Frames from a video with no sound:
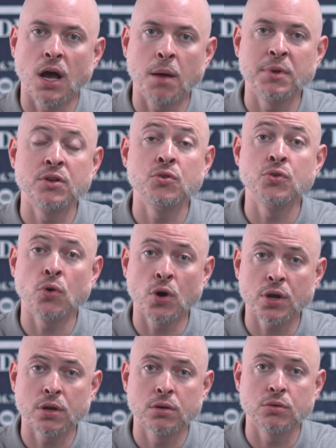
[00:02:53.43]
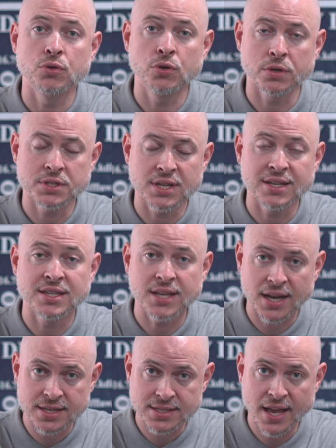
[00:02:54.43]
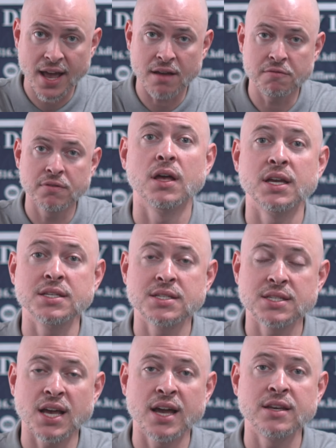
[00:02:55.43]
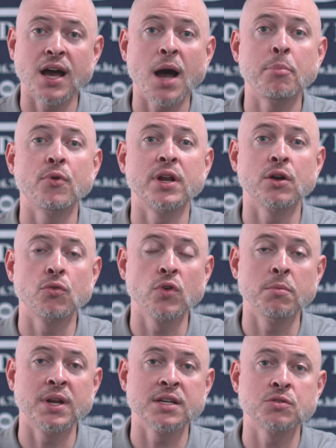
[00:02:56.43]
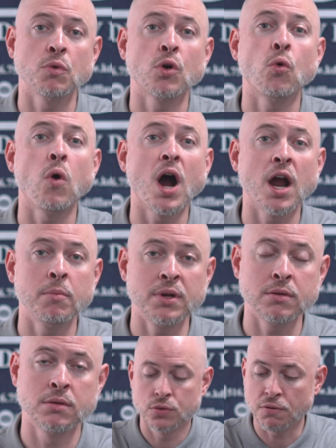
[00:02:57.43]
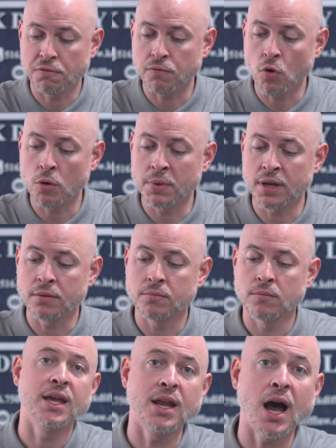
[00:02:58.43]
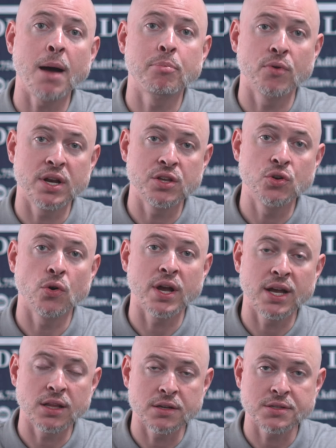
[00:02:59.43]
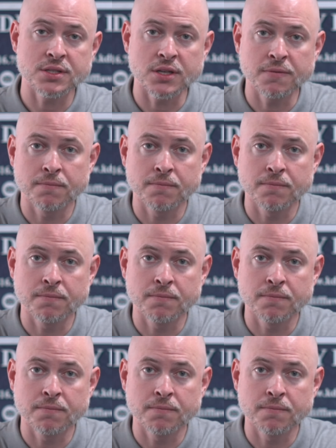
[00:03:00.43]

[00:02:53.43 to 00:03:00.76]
I'm in New York. New York State does have a signed operating agreement as a requirement to forming and operating your LLC.